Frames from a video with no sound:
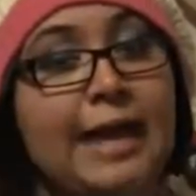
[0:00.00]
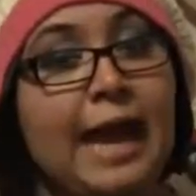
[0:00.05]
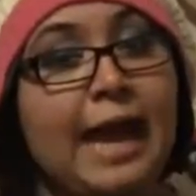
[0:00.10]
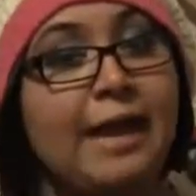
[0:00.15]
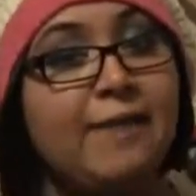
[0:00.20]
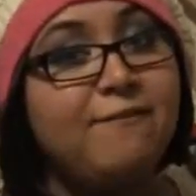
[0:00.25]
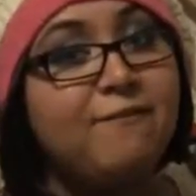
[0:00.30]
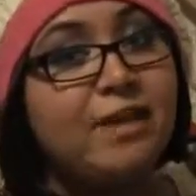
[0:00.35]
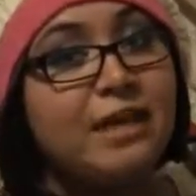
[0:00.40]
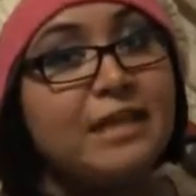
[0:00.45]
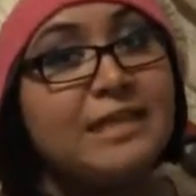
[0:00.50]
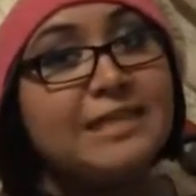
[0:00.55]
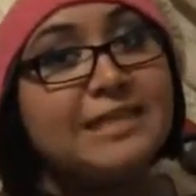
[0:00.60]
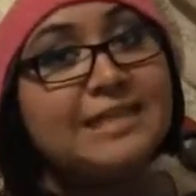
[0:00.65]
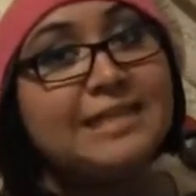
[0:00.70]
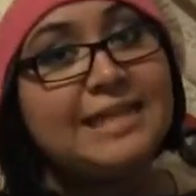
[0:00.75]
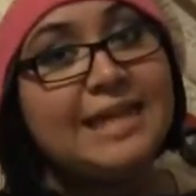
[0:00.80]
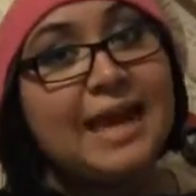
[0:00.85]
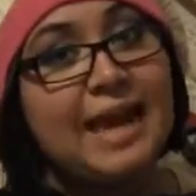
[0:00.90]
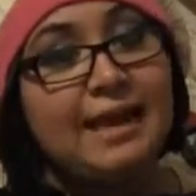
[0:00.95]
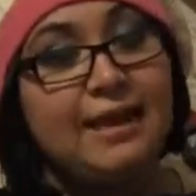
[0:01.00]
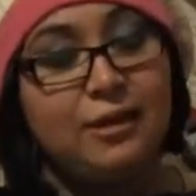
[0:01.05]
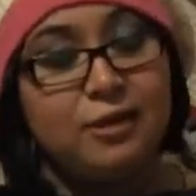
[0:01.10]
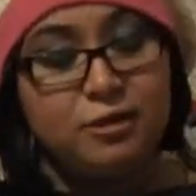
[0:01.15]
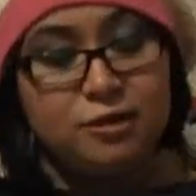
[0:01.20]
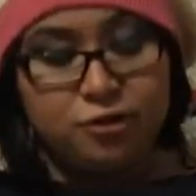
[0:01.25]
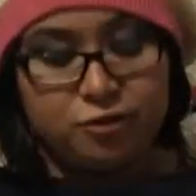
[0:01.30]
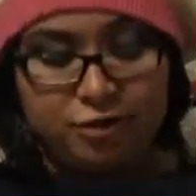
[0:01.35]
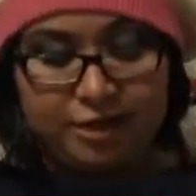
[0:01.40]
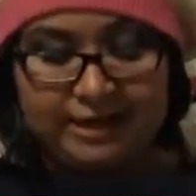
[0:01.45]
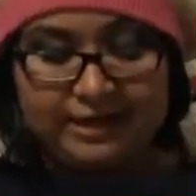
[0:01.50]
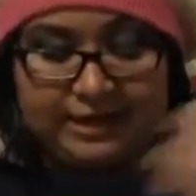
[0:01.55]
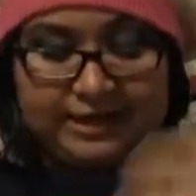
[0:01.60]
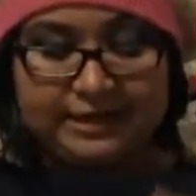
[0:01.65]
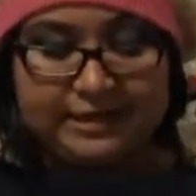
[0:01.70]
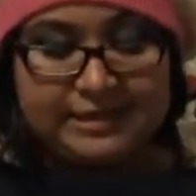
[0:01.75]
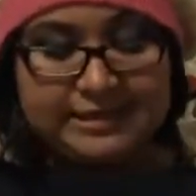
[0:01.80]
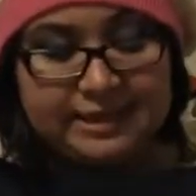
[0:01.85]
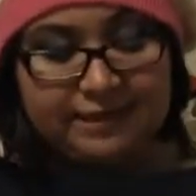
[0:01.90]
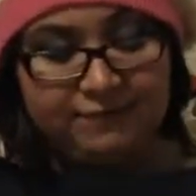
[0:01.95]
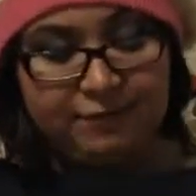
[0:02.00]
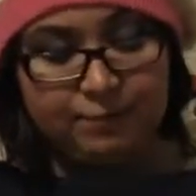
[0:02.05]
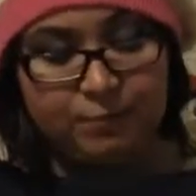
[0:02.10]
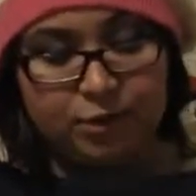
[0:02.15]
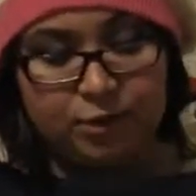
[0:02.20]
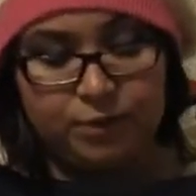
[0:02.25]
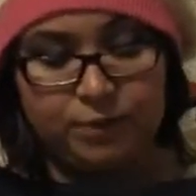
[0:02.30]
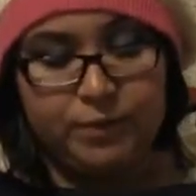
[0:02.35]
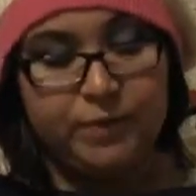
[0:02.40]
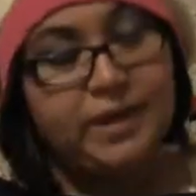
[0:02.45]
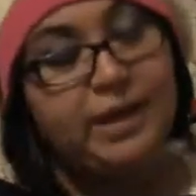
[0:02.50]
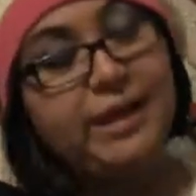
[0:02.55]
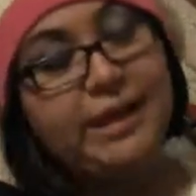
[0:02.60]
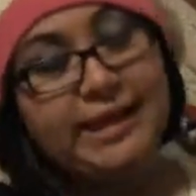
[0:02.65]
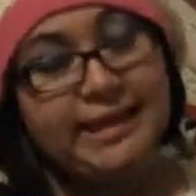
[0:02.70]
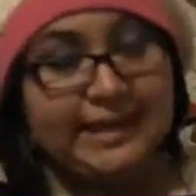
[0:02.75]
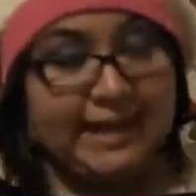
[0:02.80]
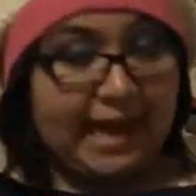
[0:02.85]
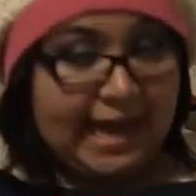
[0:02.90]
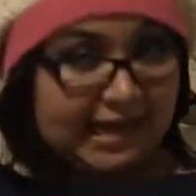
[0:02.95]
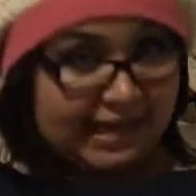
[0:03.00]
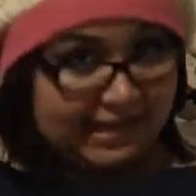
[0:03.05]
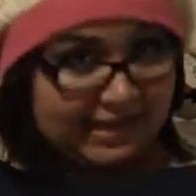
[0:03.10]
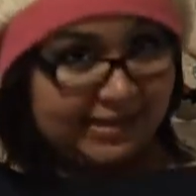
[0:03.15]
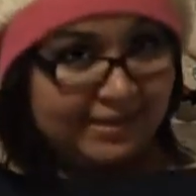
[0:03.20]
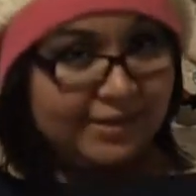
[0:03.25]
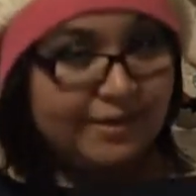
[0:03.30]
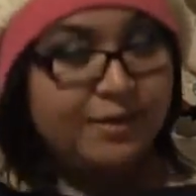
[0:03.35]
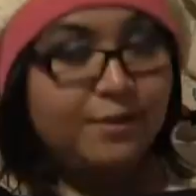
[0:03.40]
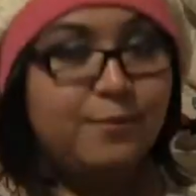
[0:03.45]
And it fits and it looks great. It's navy blue. Yay!